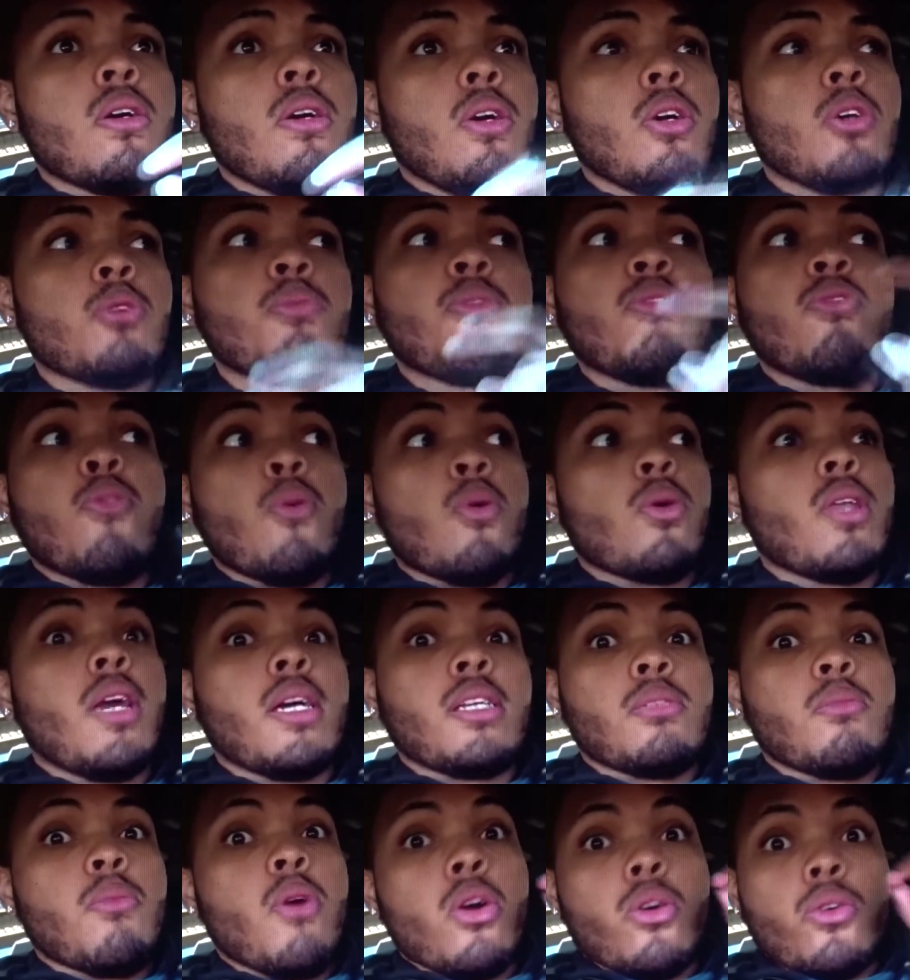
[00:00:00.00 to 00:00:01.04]
It was before like
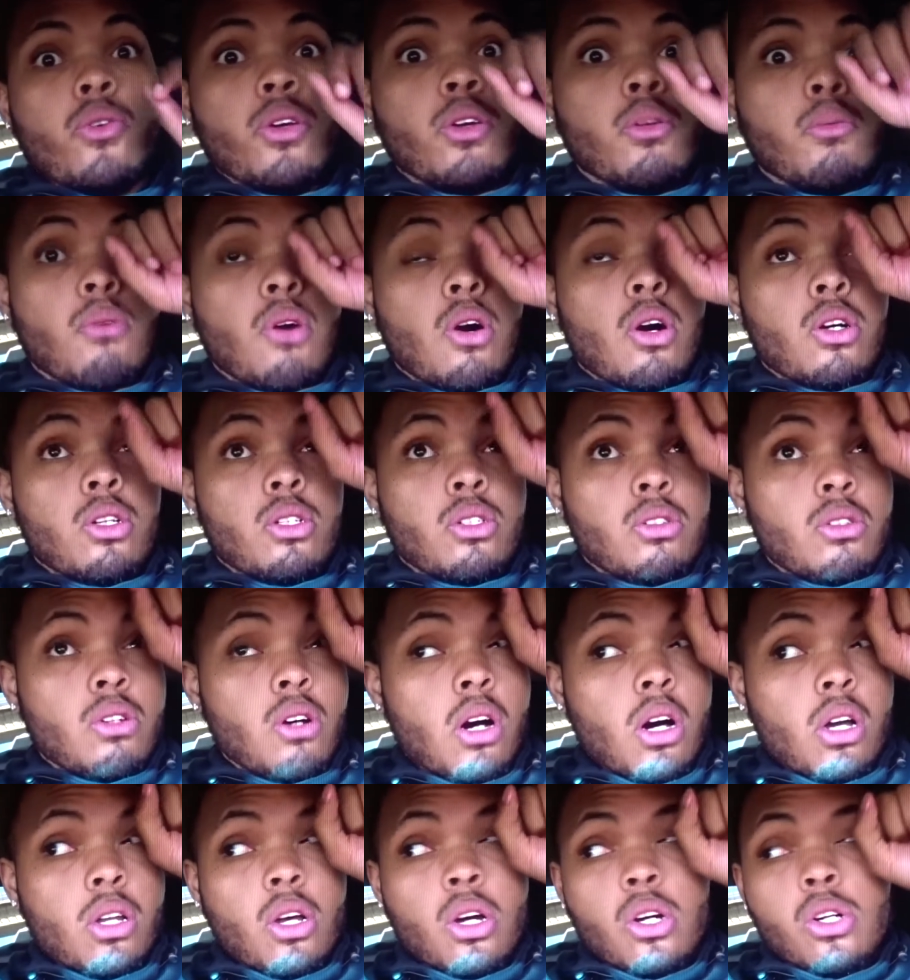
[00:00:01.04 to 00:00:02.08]
the margarita ball, and you know
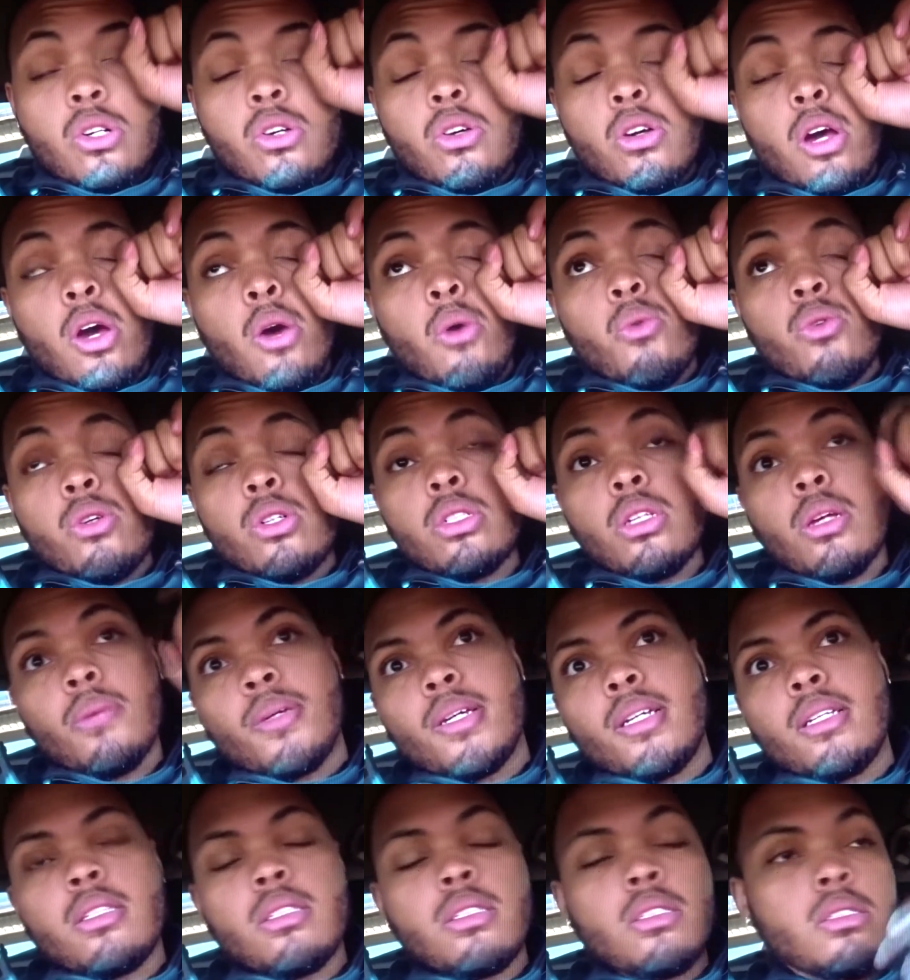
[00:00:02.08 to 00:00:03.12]
how long ago that was. I
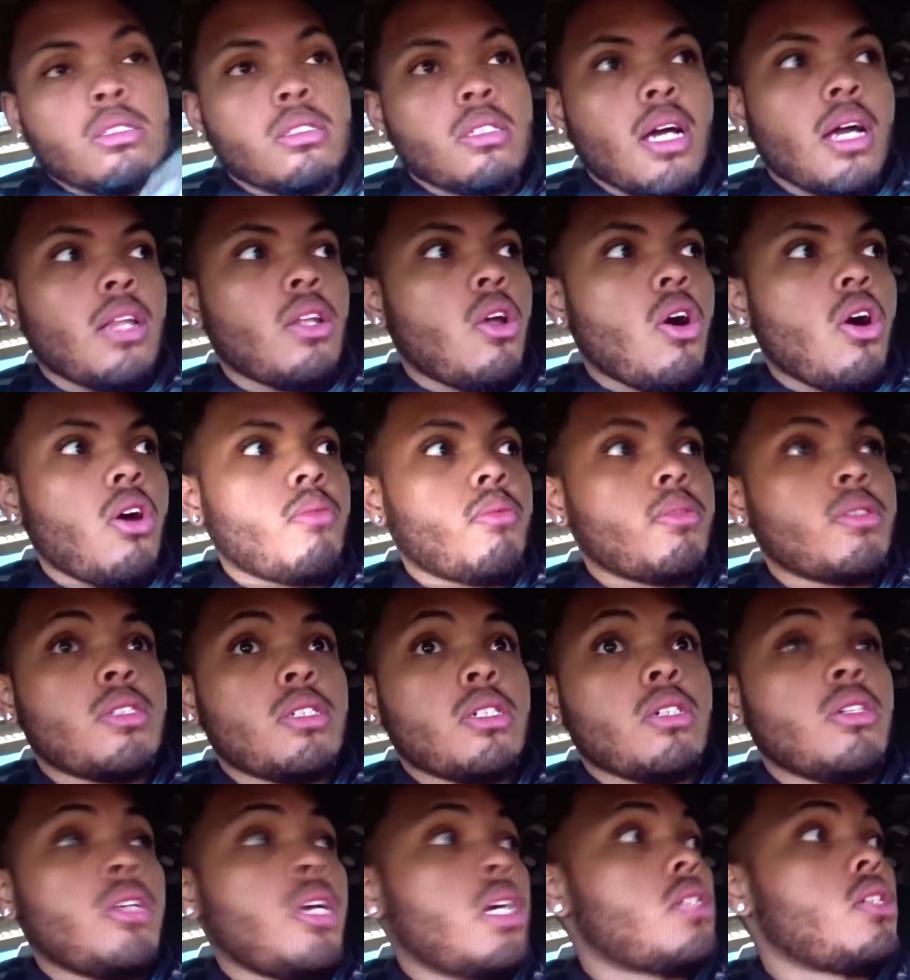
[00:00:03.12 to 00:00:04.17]
mean, it's not long, but
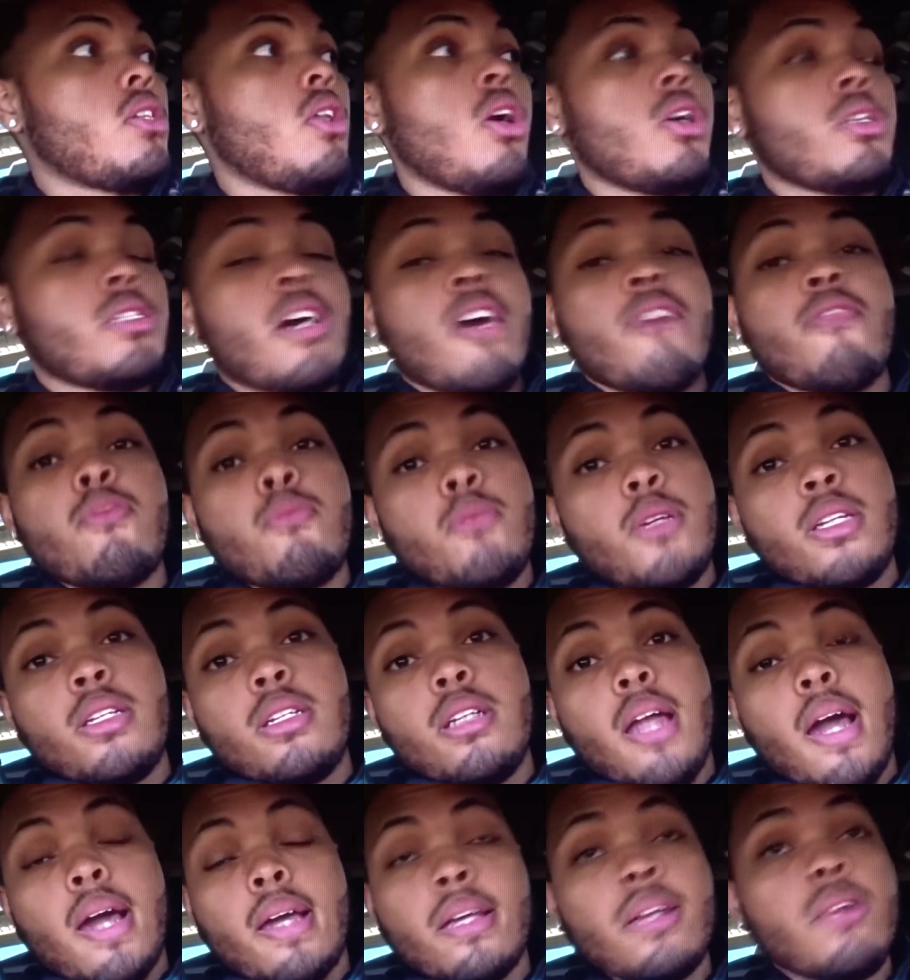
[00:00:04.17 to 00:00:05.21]
still, that's a long time for me to
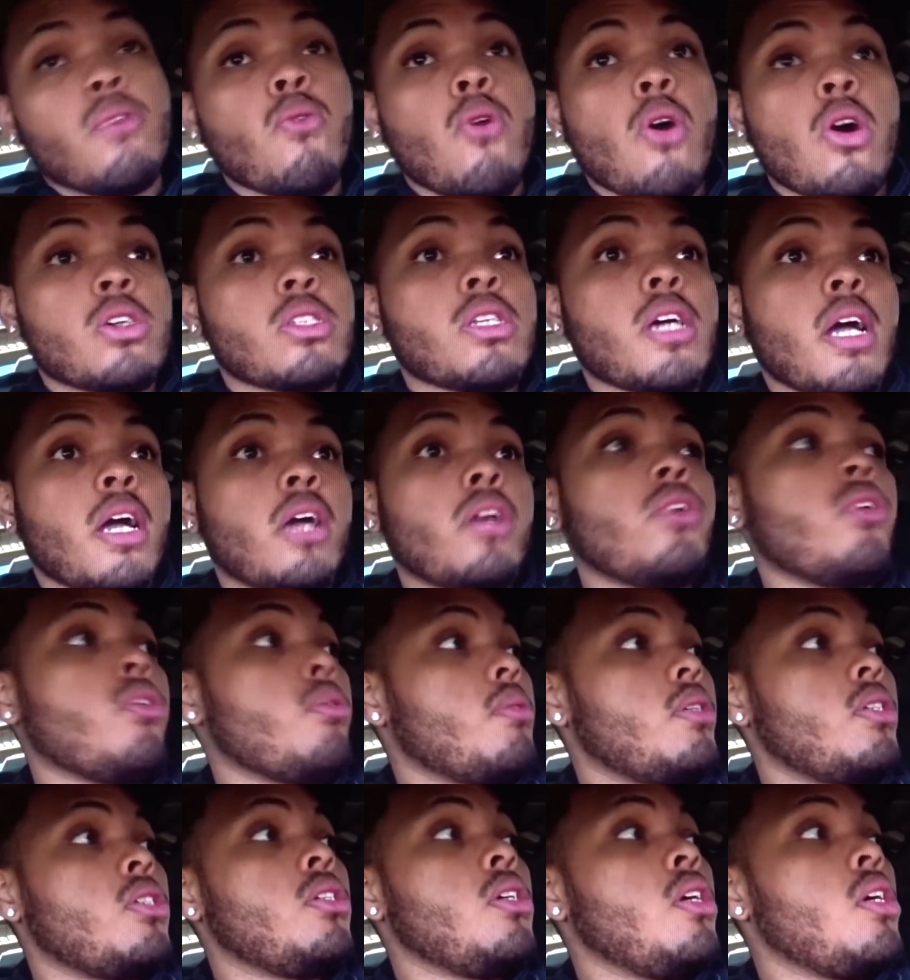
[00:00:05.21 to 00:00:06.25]
not get a Like I
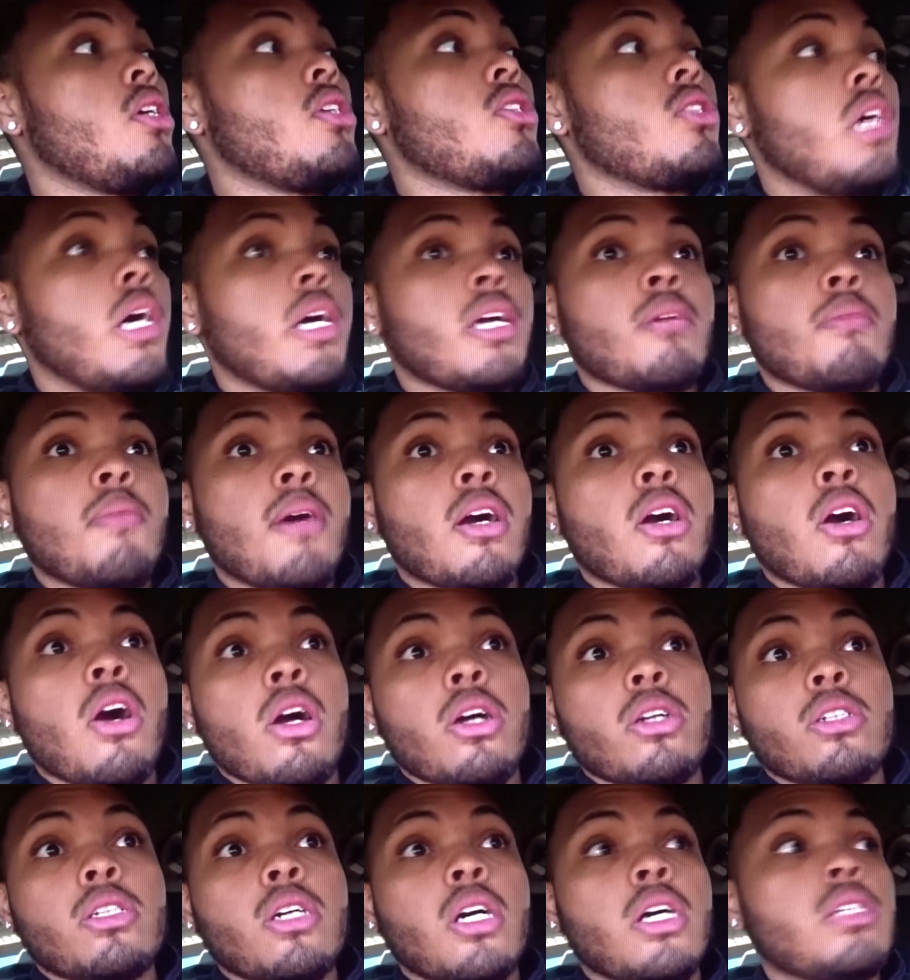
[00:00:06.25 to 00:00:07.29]
normally try and get my
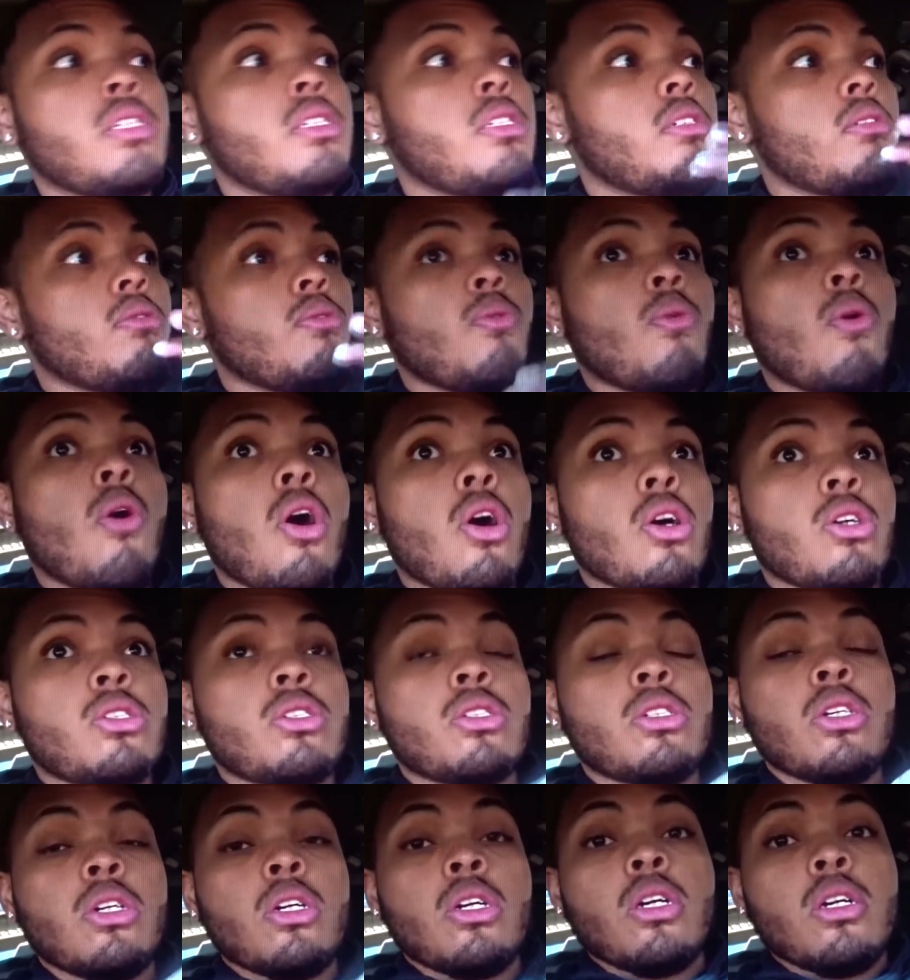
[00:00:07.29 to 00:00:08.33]
car touched,
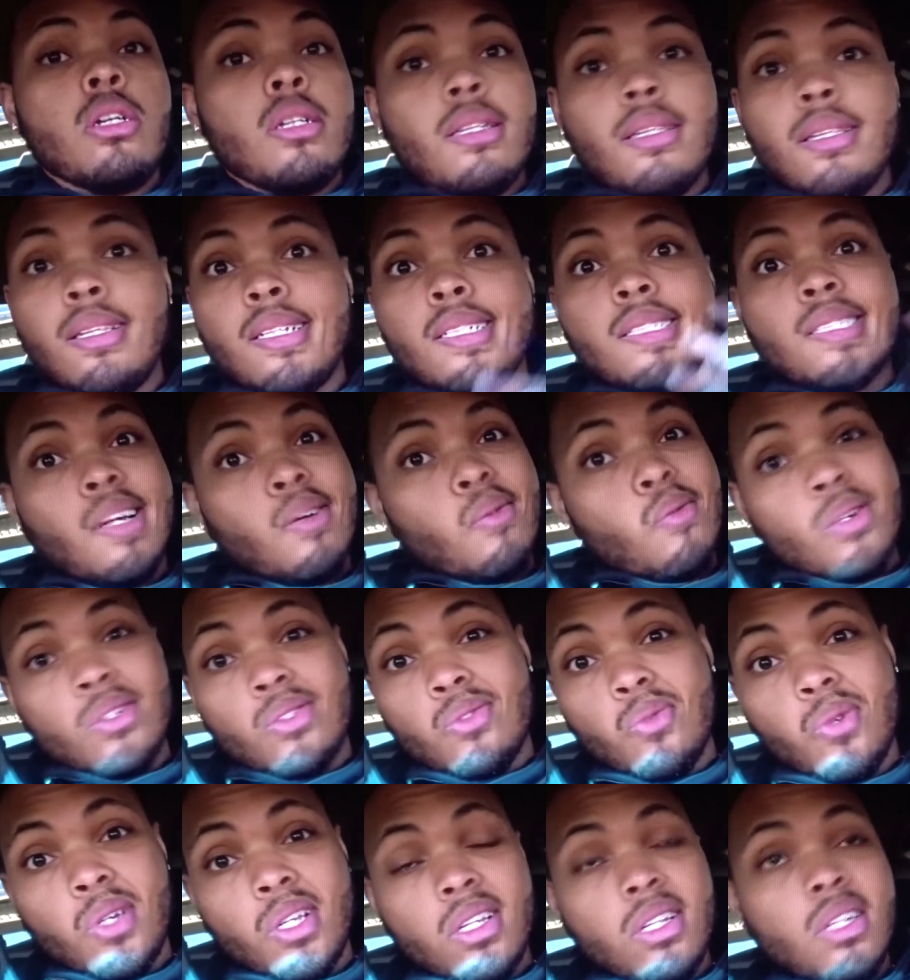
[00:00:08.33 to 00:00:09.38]
washed, at least like
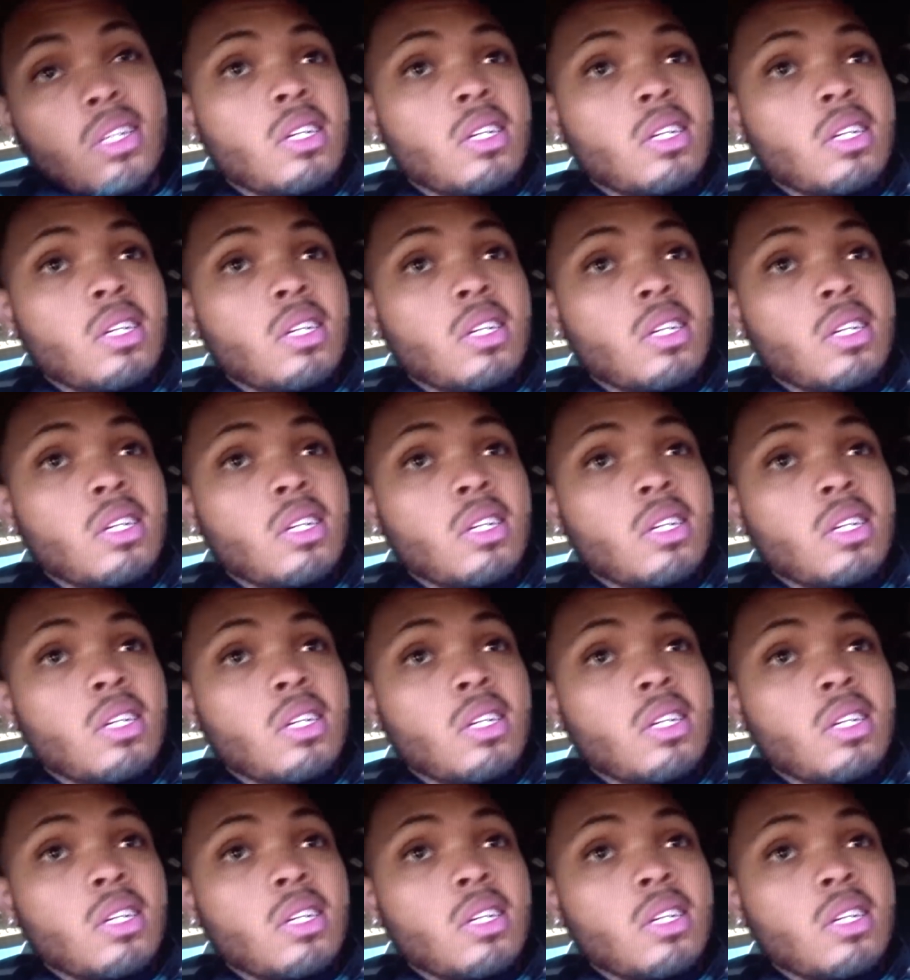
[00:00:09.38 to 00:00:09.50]
once a week.